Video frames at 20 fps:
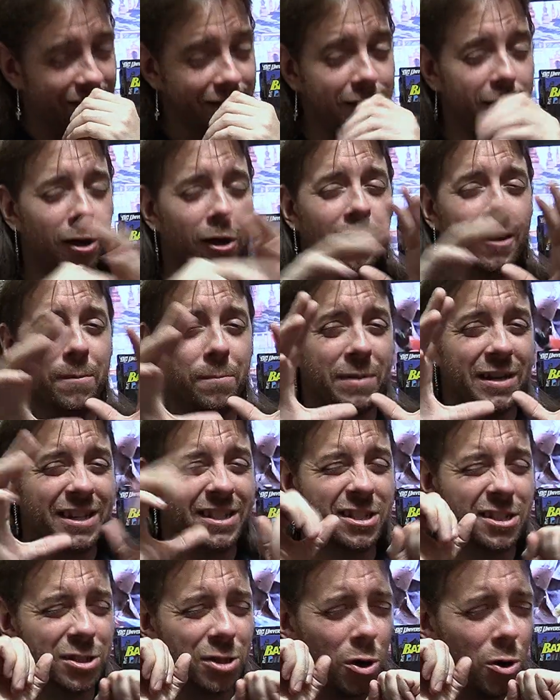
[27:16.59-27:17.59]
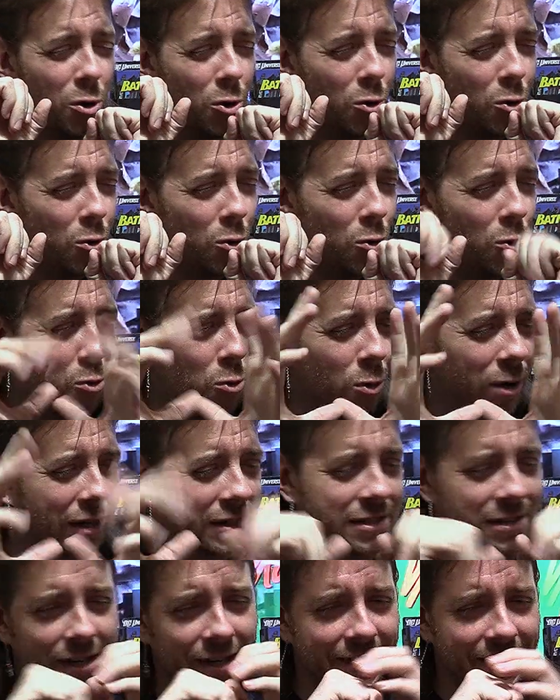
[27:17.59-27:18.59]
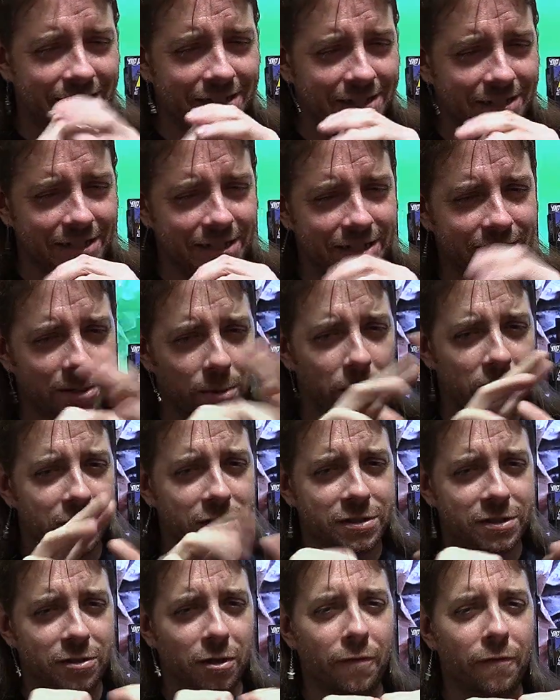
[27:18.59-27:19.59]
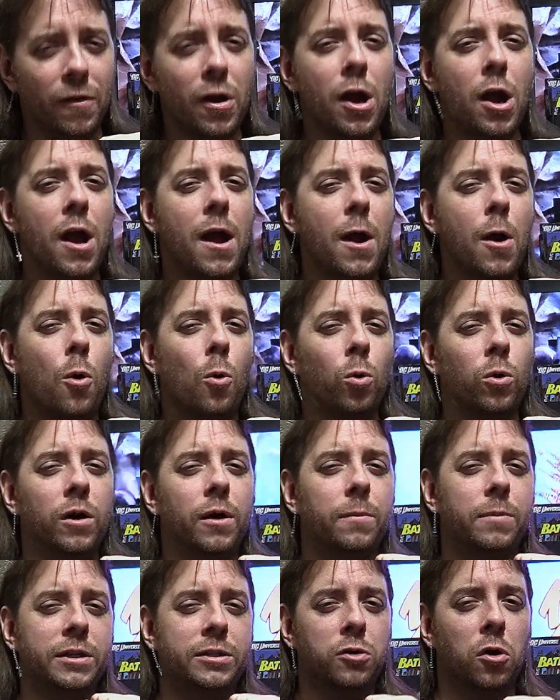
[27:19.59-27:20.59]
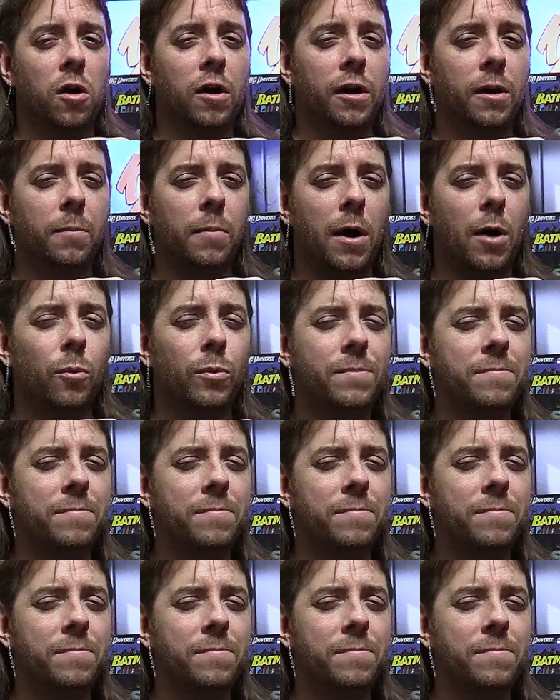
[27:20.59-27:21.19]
You're going to be so excited to see some of the stuff we're going to be talking about.